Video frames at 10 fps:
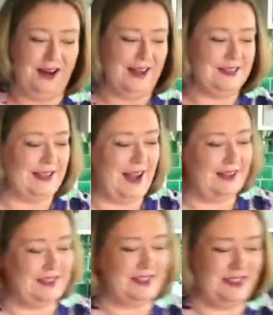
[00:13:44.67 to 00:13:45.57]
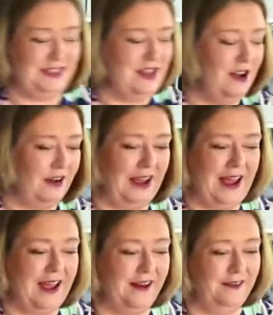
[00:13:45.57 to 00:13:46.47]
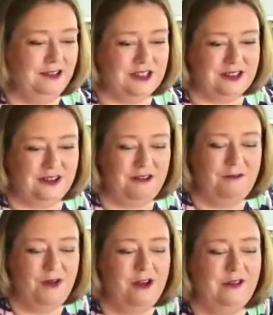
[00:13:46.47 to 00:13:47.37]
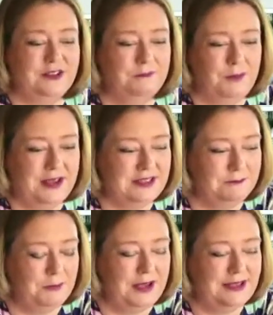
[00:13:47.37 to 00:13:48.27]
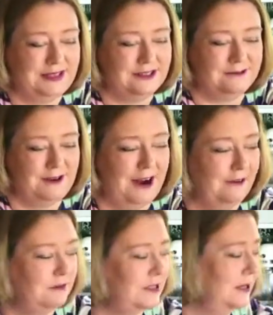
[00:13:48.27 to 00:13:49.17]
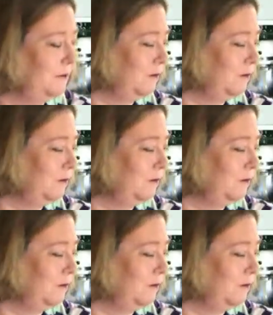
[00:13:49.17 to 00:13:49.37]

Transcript: Let's get stuck in. I'm just going to move some bits and pieces around.